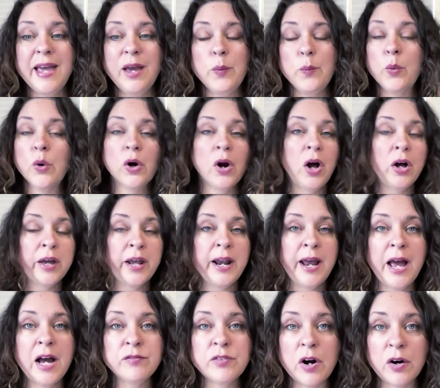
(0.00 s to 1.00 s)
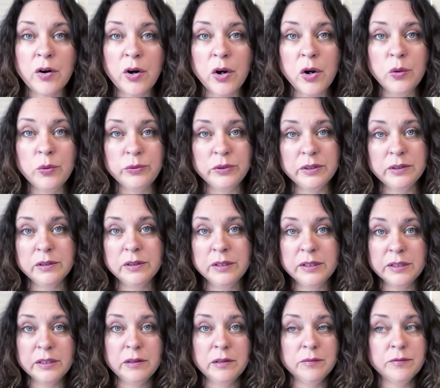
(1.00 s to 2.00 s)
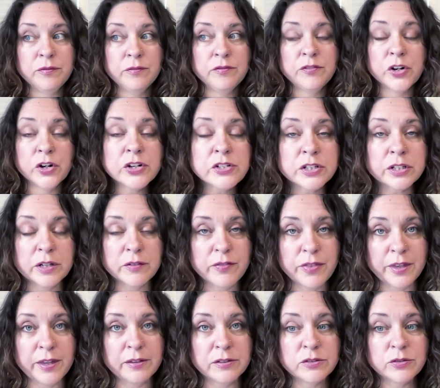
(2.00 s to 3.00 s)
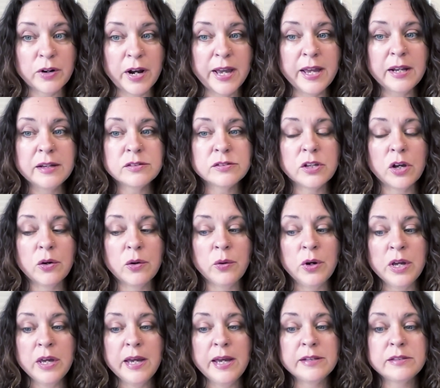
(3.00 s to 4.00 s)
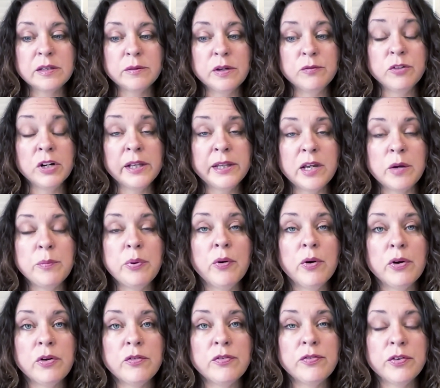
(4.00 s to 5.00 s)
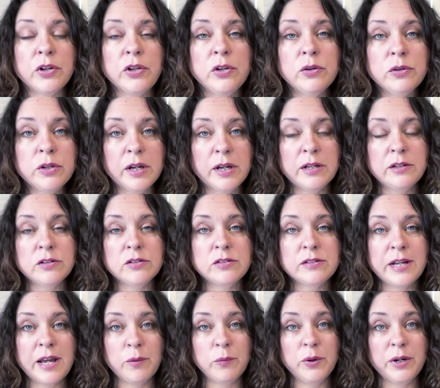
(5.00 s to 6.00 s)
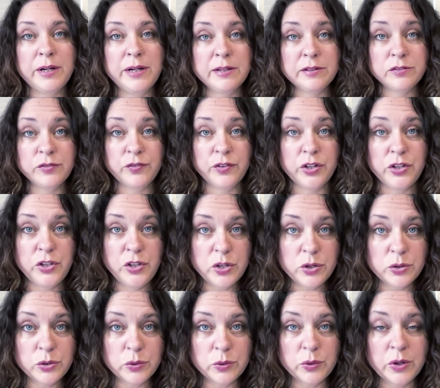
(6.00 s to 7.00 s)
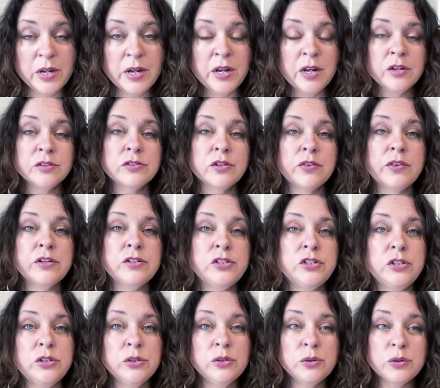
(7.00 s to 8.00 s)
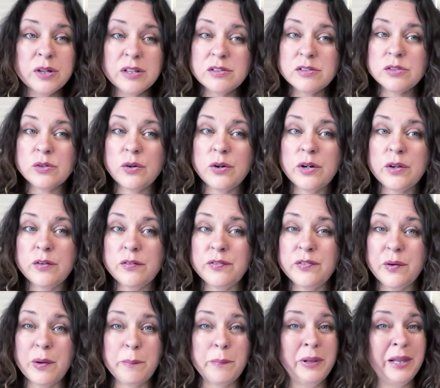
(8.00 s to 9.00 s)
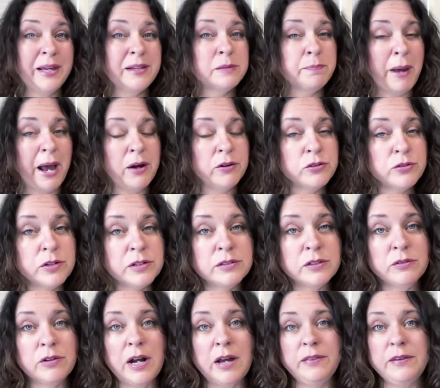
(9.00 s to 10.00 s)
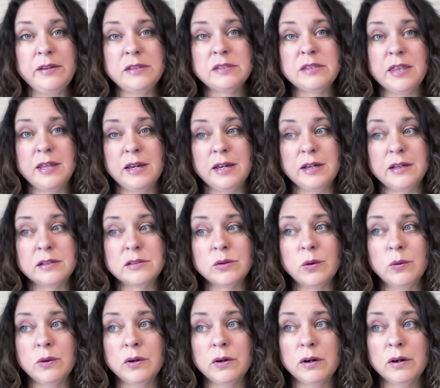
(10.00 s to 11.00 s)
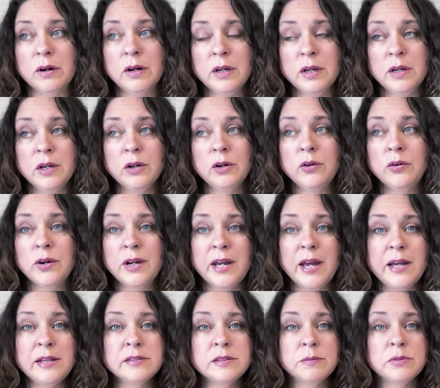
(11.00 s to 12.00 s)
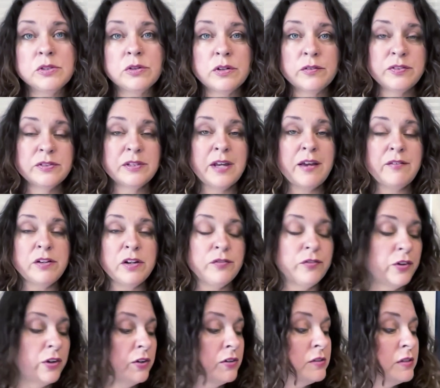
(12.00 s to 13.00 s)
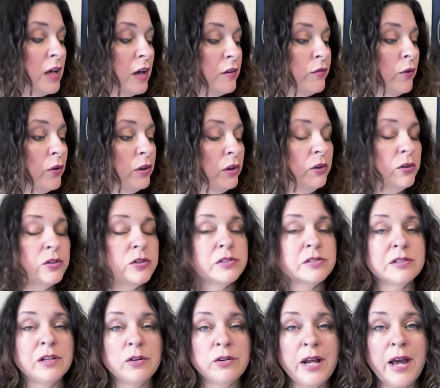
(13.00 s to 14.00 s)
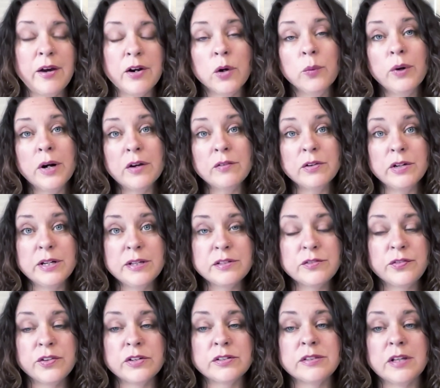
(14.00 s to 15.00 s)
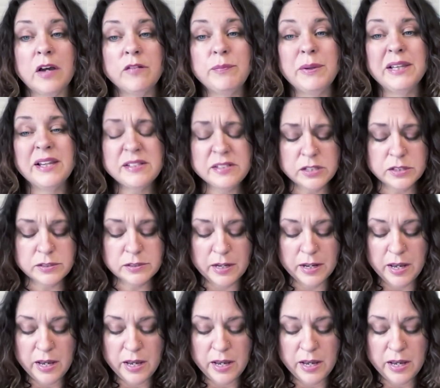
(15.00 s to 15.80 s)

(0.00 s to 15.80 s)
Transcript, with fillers: We're all going to have our own little version of this, right? So it's really important for you to understand what it is for you so that you can sort of place boundaries around these things or create some sort of safety for yourself or learn to slow down or whatever it is for yourself. But let's just